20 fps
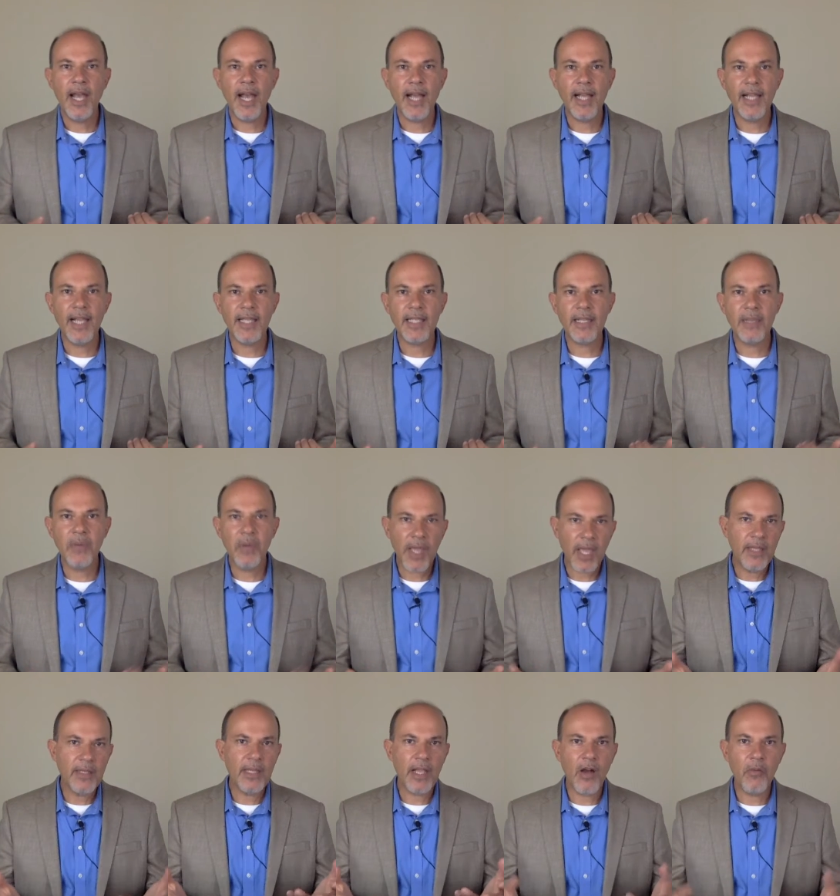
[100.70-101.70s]
I ask them,
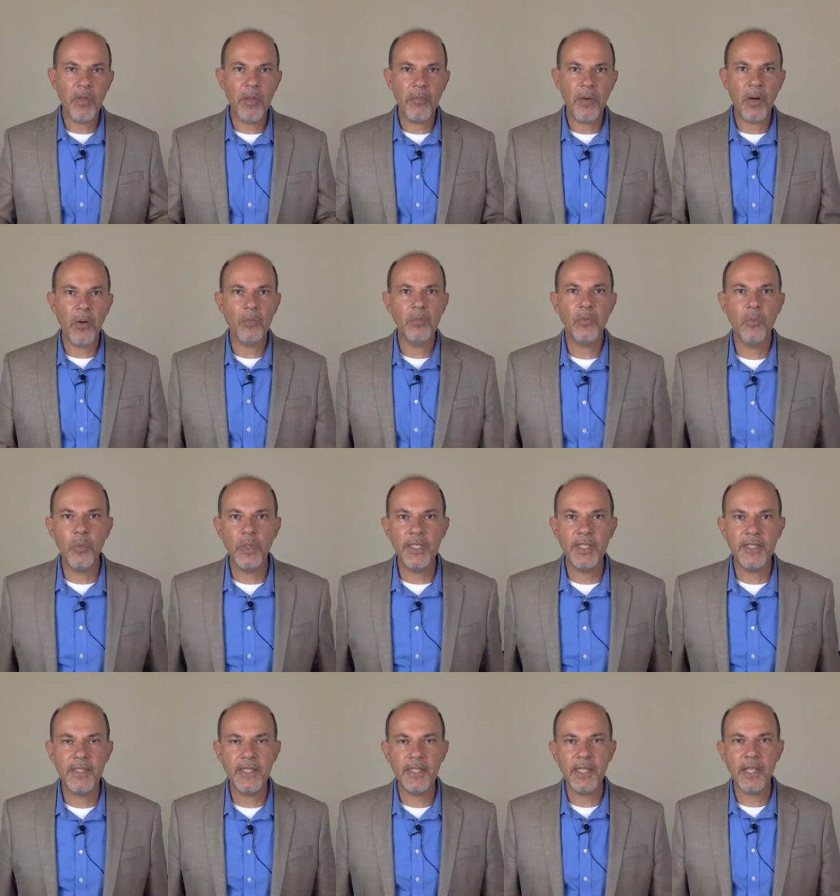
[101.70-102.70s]
okay, tell me about what
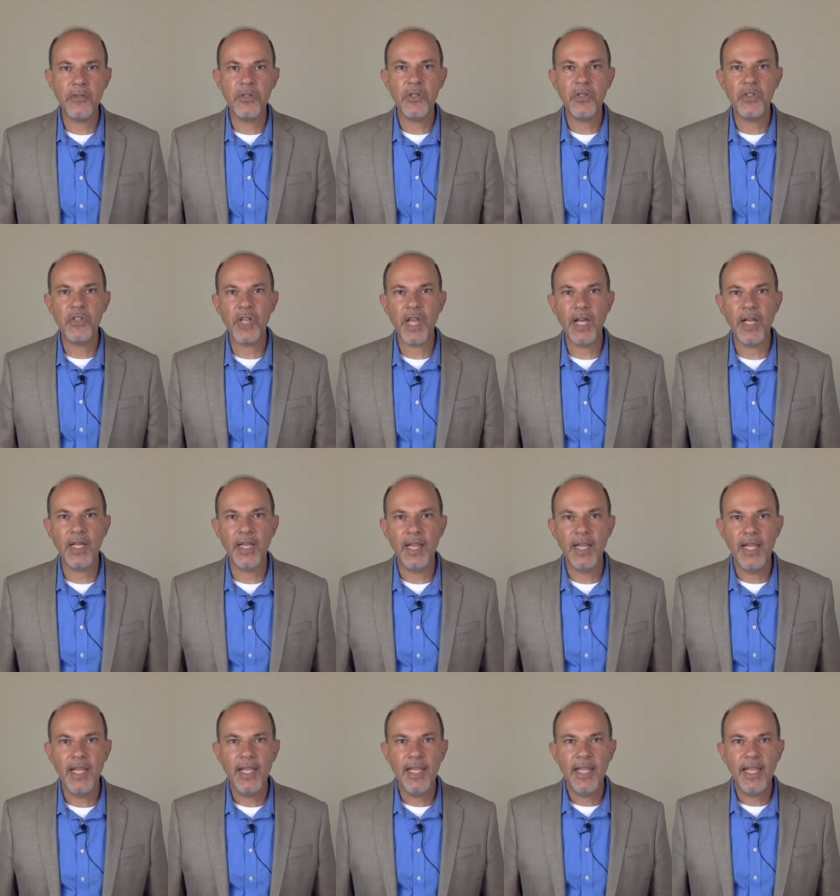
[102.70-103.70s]
is it that you sell?
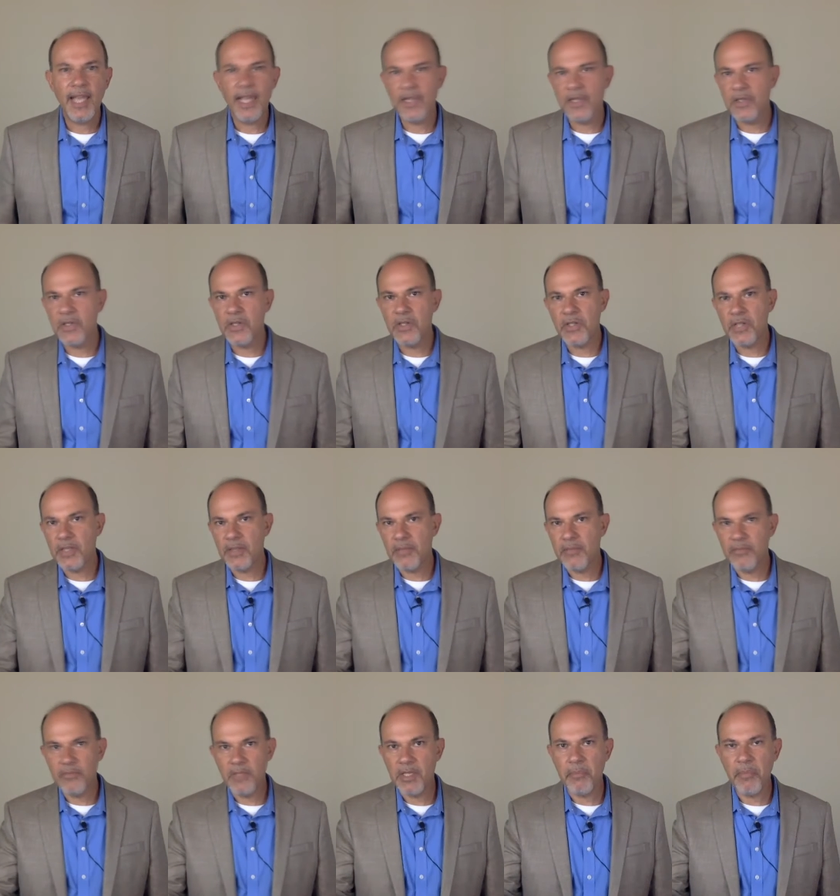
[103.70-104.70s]
And this is a
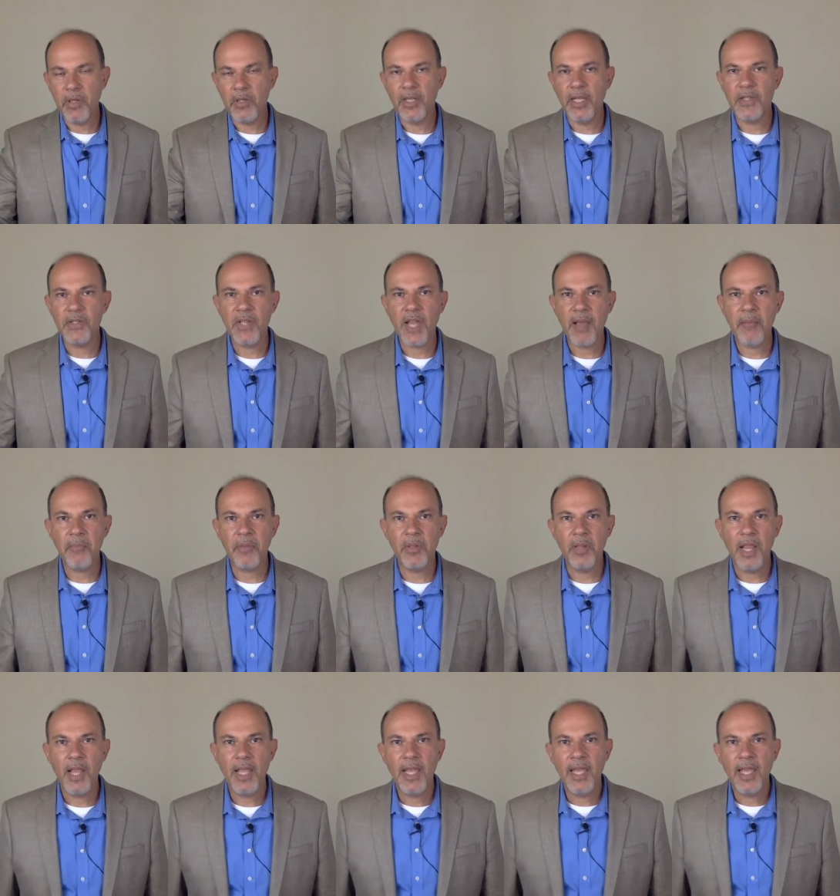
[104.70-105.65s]
typical example.